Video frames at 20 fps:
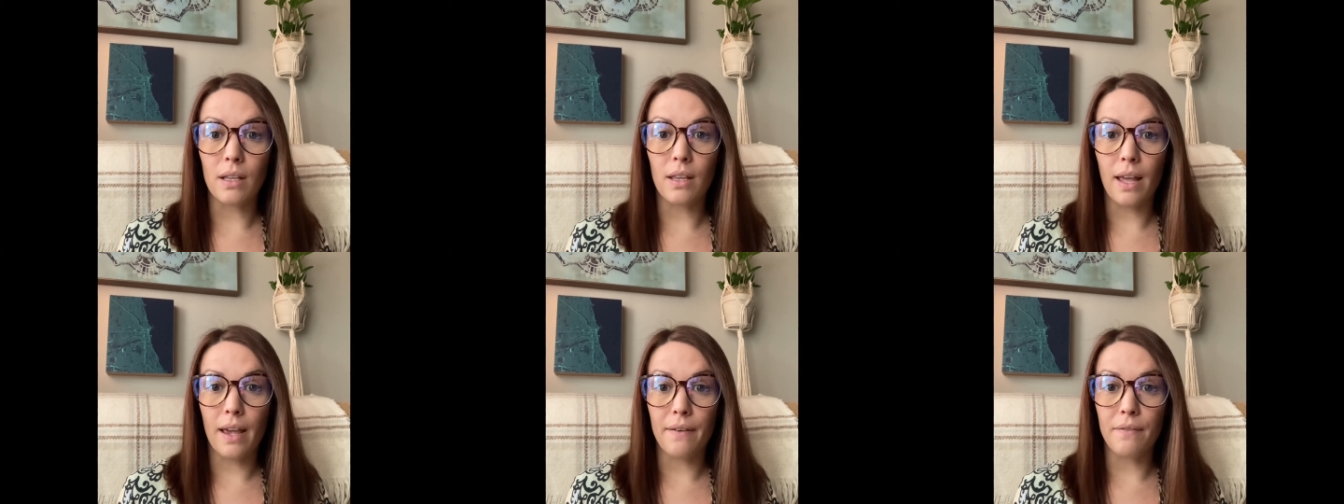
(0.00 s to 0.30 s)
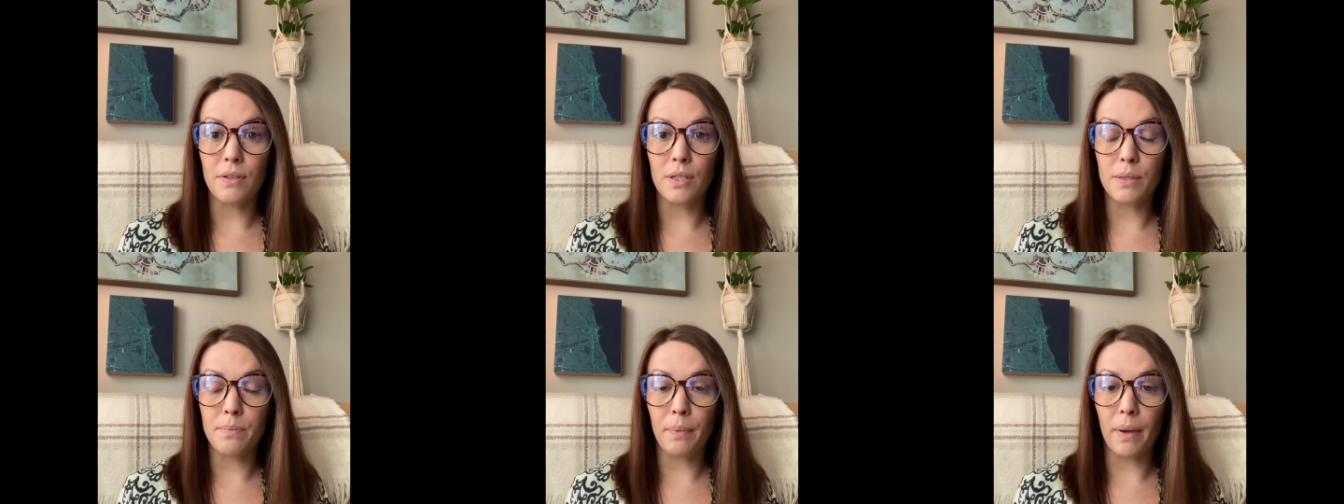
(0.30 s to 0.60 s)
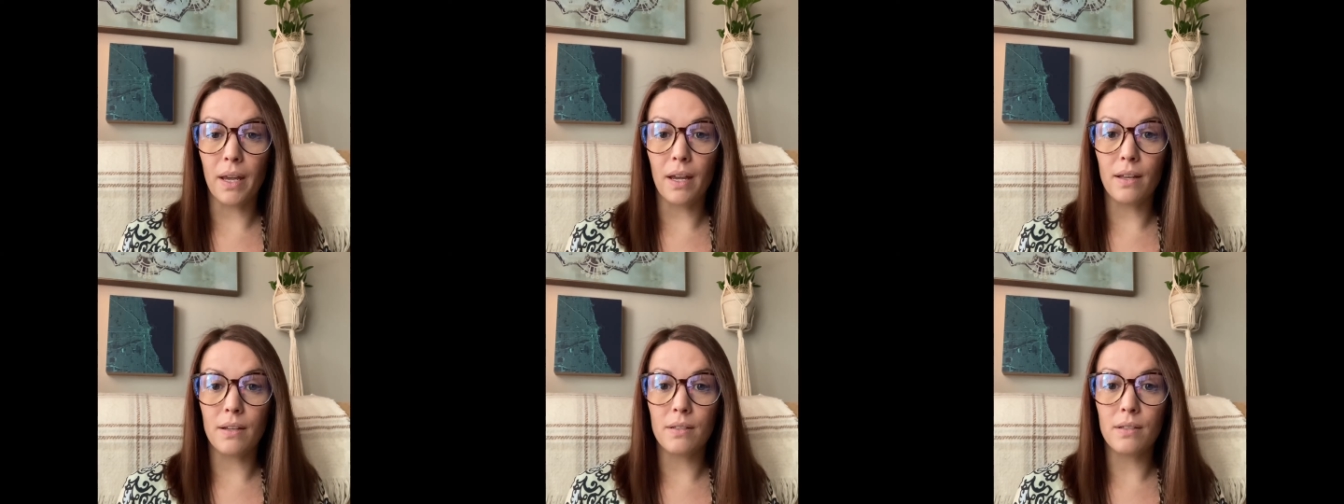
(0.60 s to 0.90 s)

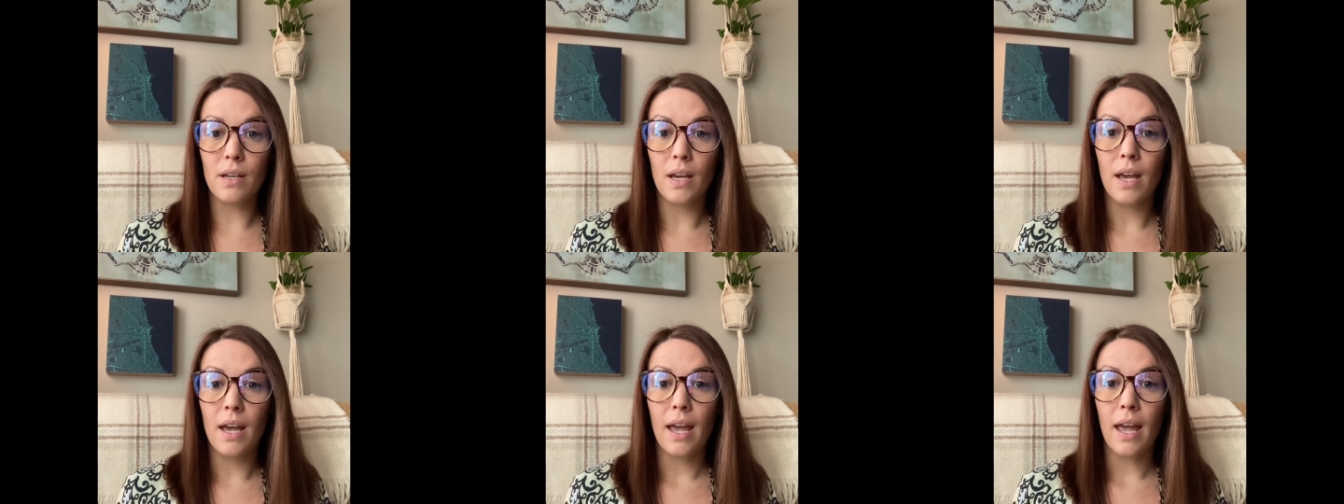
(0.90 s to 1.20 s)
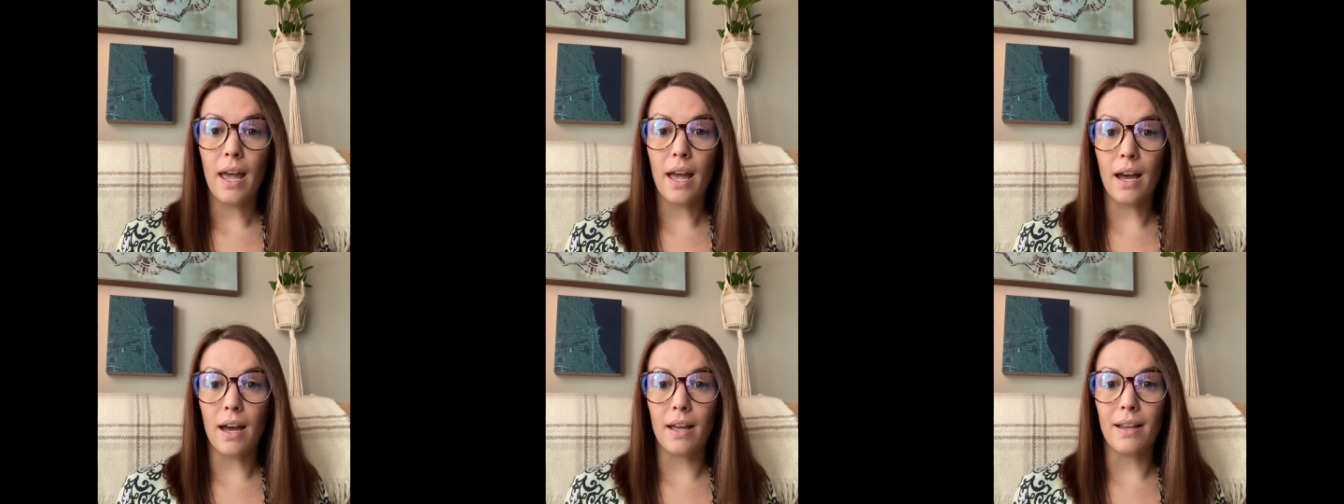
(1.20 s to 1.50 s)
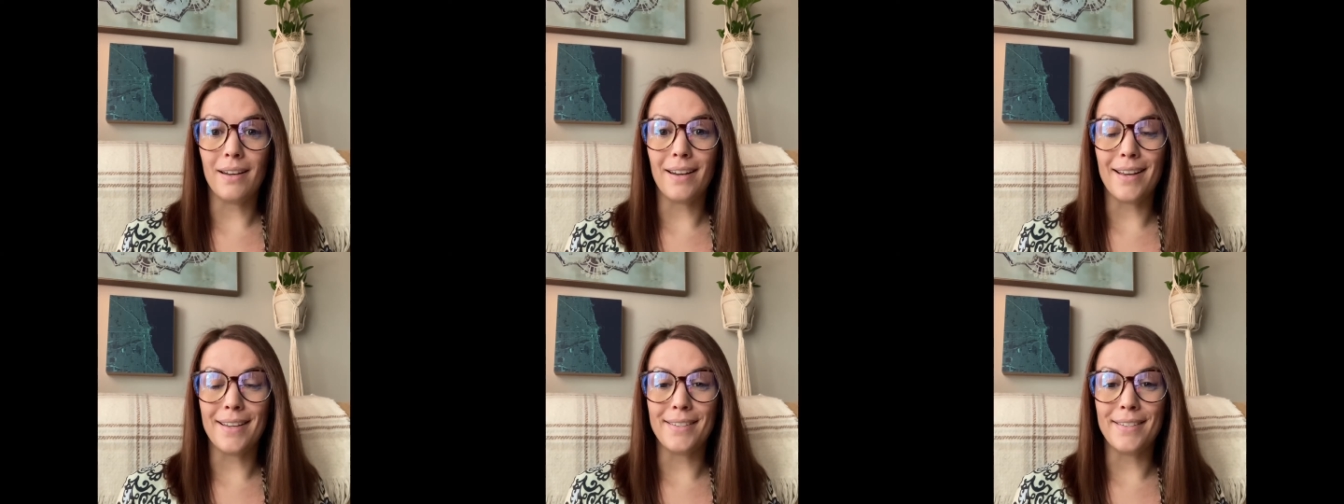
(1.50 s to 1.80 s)
lifespan,
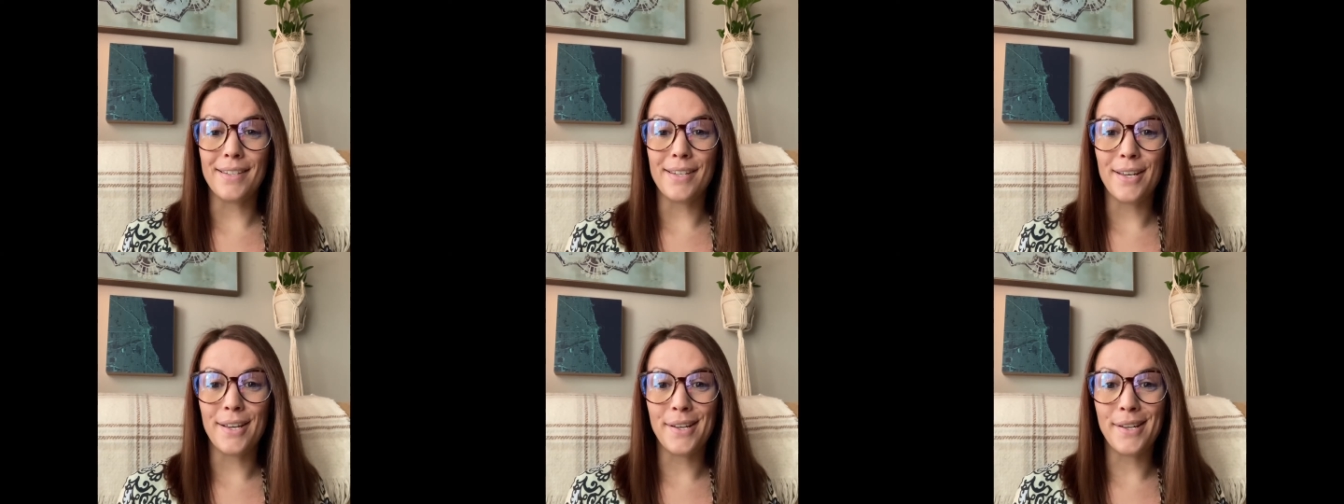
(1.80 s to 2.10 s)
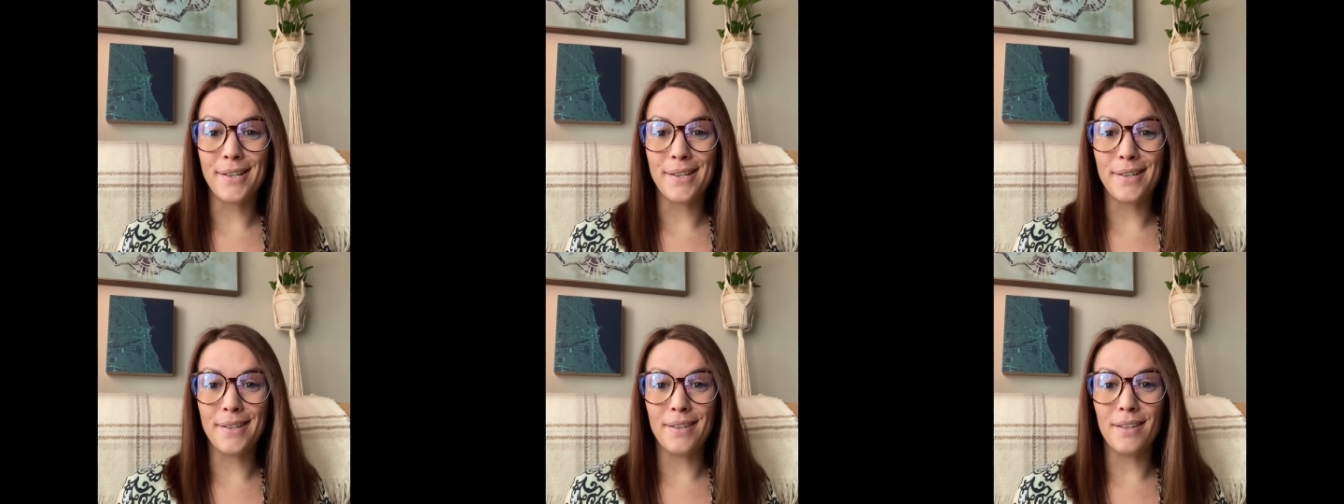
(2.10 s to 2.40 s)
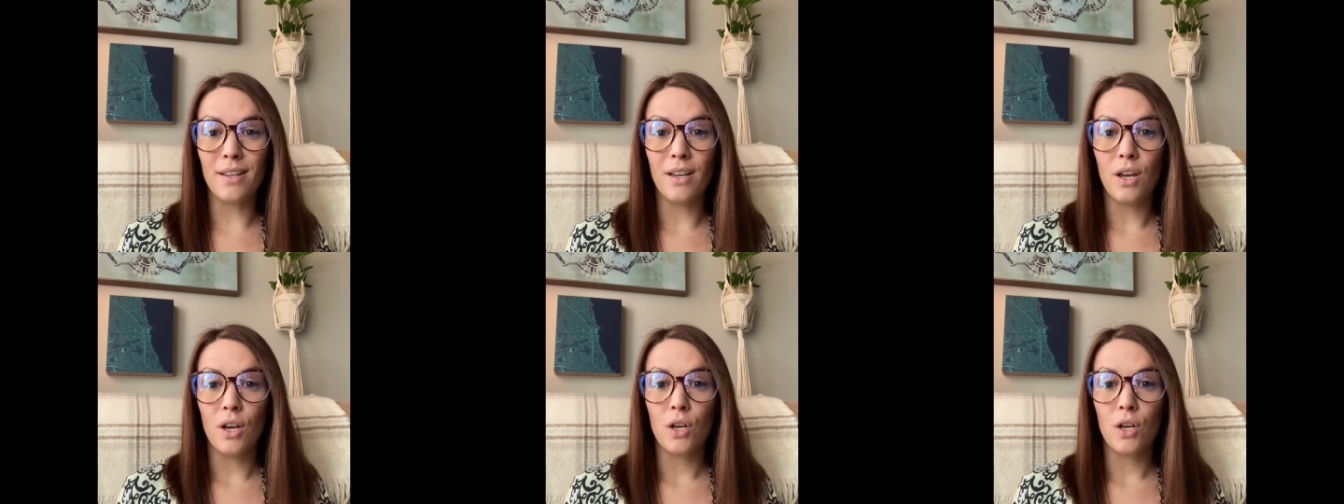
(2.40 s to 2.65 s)
and until